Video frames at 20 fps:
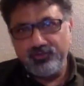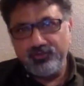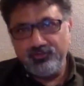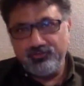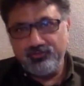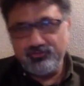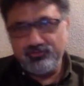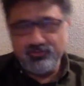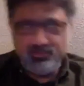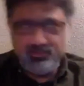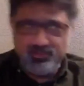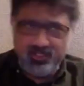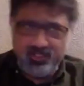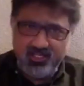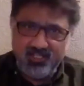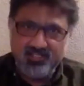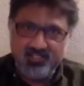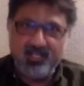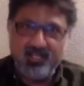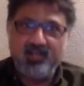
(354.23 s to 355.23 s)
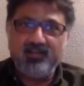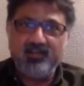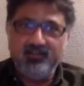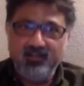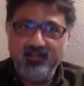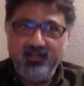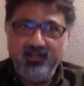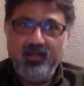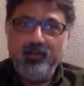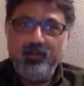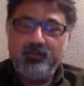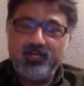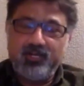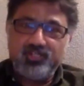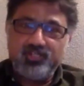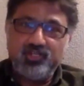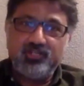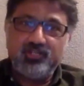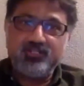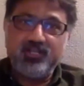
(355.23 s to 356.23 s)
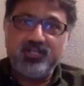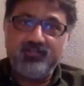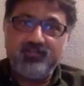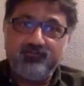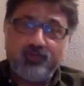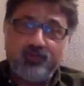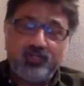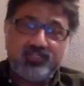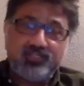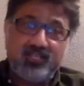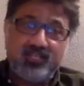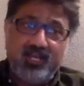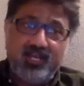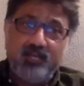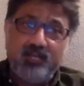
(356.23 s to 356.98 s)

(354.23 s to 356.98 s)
So the GDS are in pressure that for the airline,